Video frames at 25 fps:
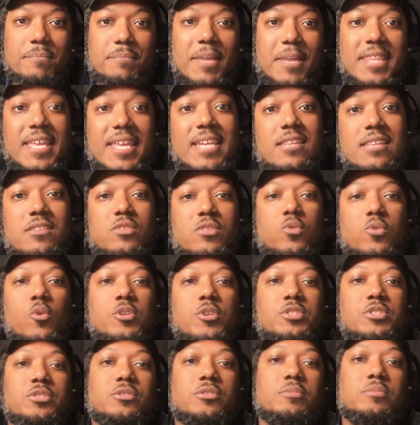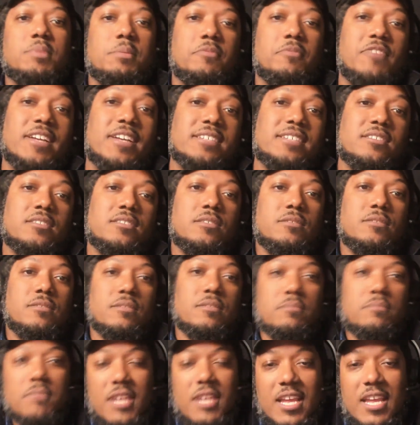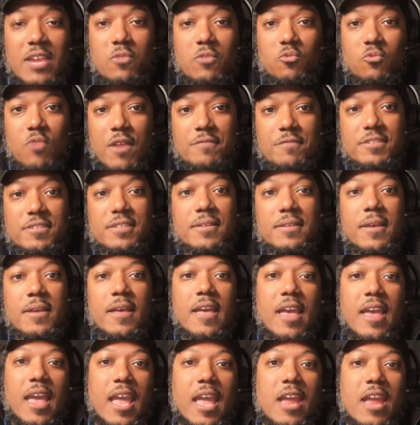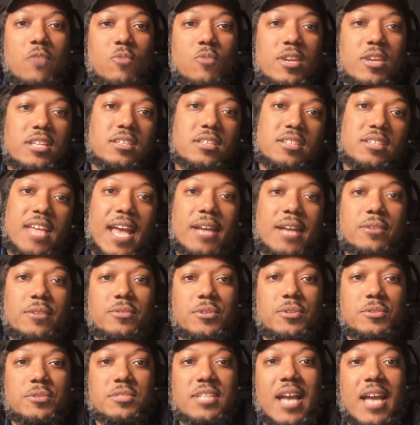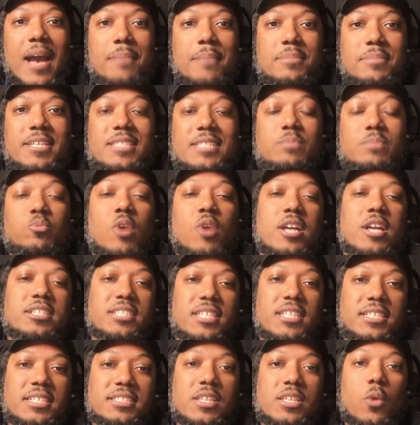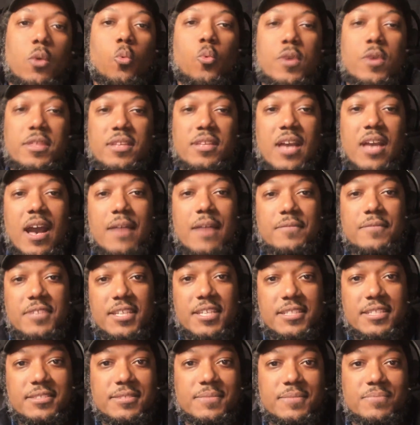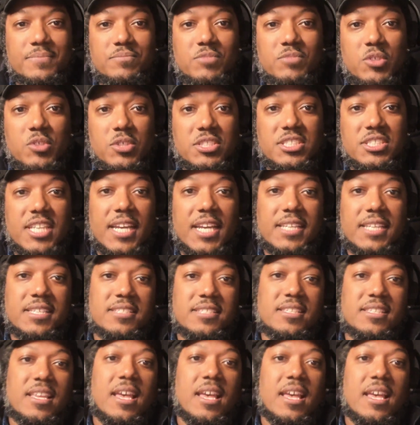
By the end of this course, you'll be professional in Revit and ready to tackle those complex projects with confidence. You can check this